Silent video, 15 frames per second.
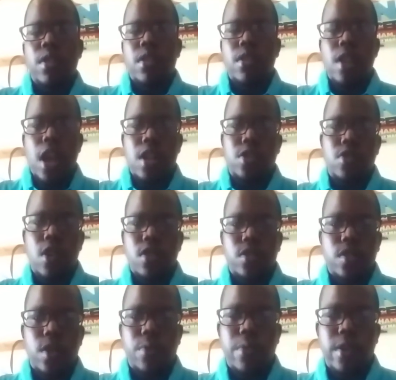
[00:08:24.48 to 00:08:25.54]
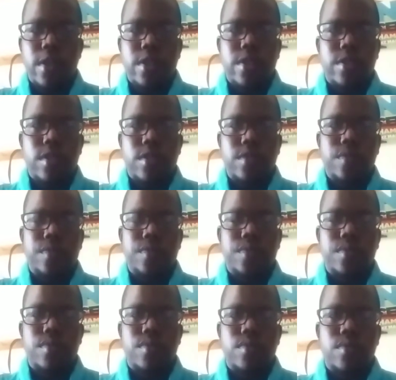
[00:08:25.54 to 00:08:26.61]
you got to start somewhere.
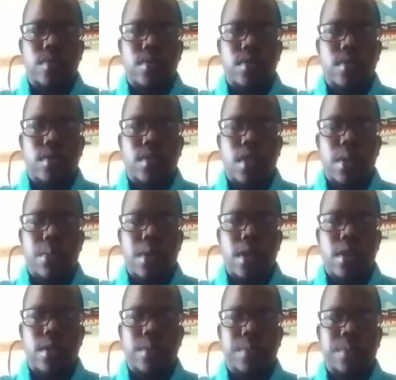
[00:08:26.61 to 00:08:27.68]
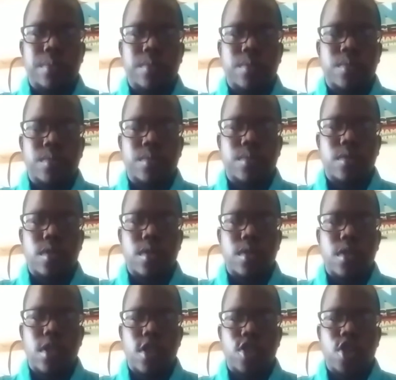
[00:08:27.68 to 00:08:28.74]
I mean,
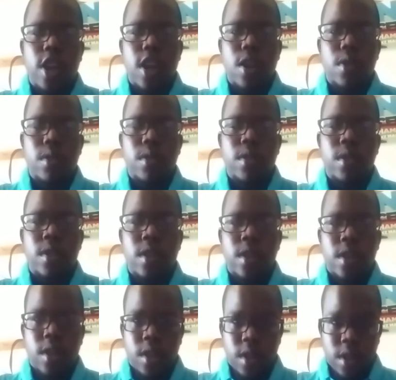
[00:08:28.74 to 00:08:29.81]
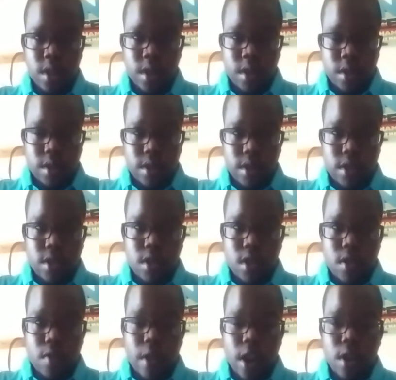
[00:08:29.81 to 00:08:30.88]
trying to,
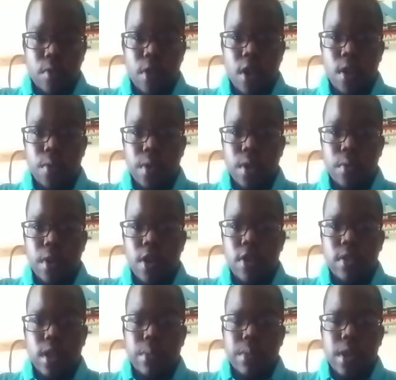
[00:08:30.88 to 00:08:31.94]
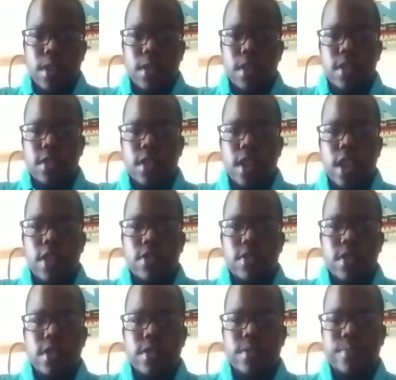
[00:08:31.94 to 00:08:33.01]
right or wrong with a wrong, I mean, it ain't
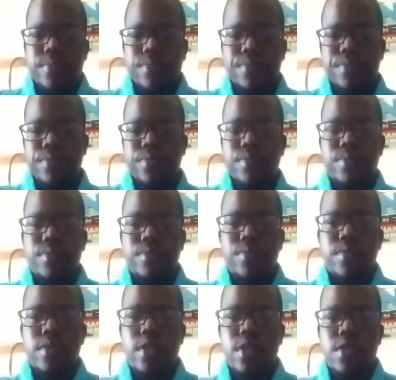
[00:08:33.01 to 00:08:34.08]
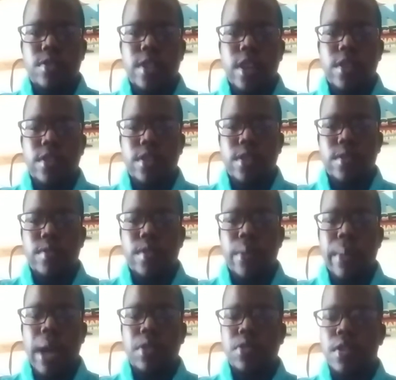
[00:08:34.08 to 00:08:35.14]
gonna, it's not gonna
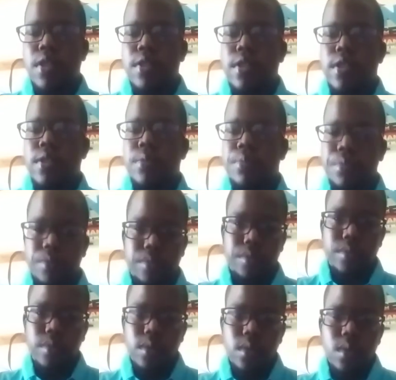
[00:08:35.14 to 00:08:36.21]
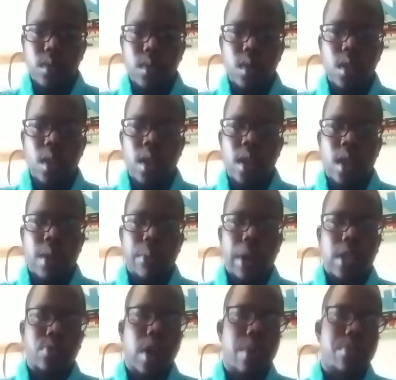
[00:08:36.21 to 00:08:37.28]
amount to anything. But
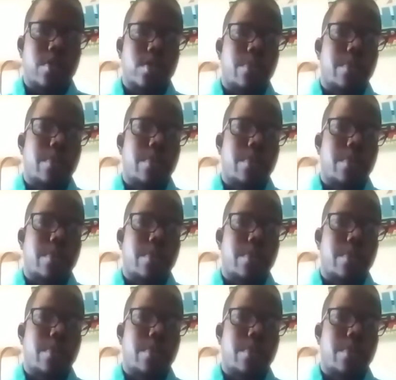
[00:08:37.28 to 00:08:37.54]
that's why I preach so